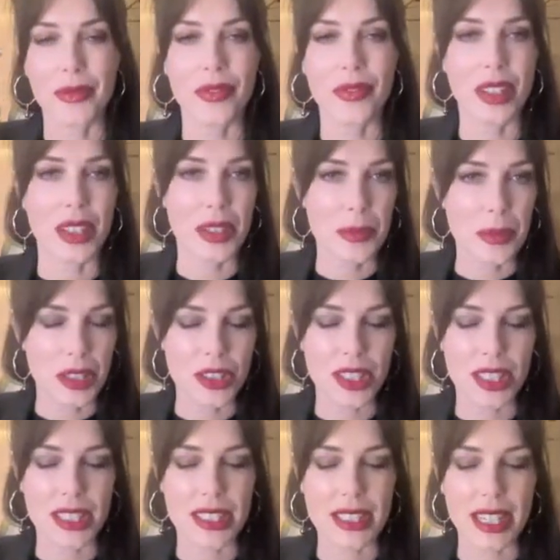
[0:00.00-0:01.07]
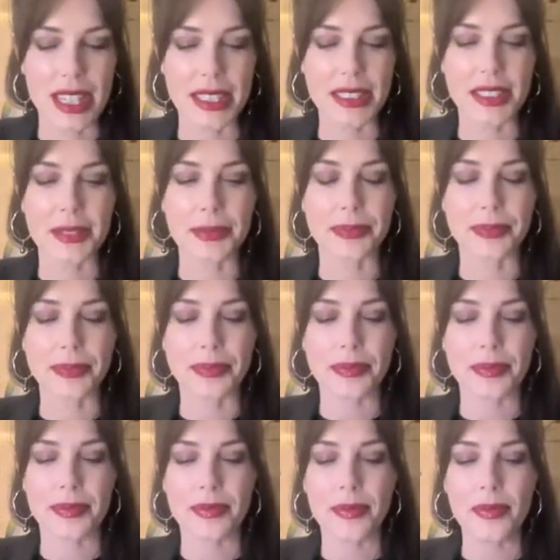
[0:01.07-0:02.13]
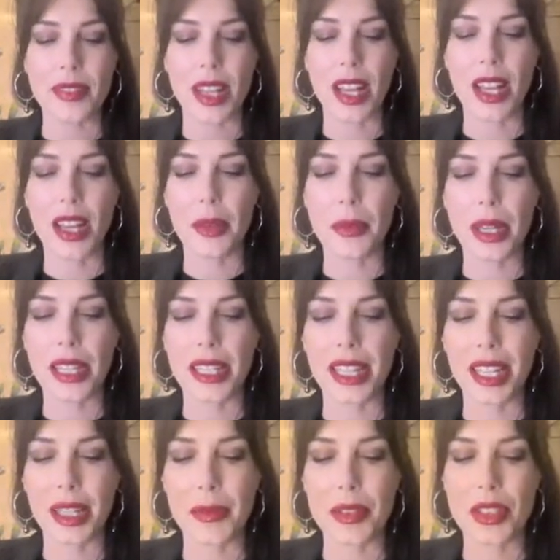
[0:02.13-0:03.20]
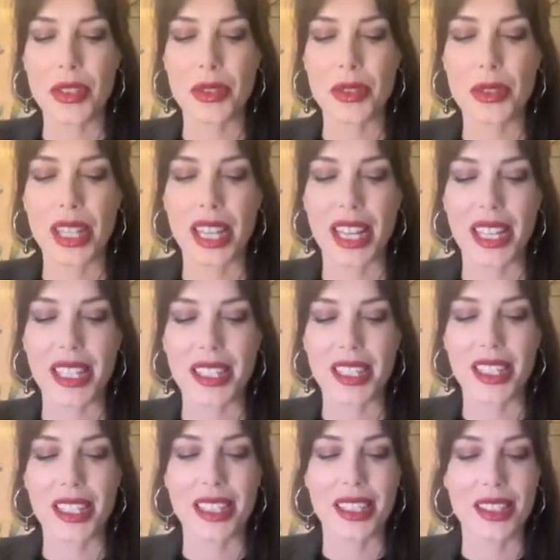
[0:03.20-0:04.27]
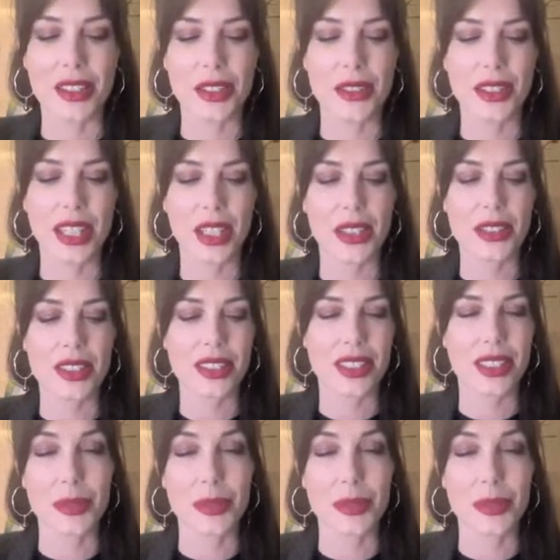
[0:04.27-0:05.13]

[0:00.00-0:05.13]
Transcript: very much success. I came to Canada in 2000.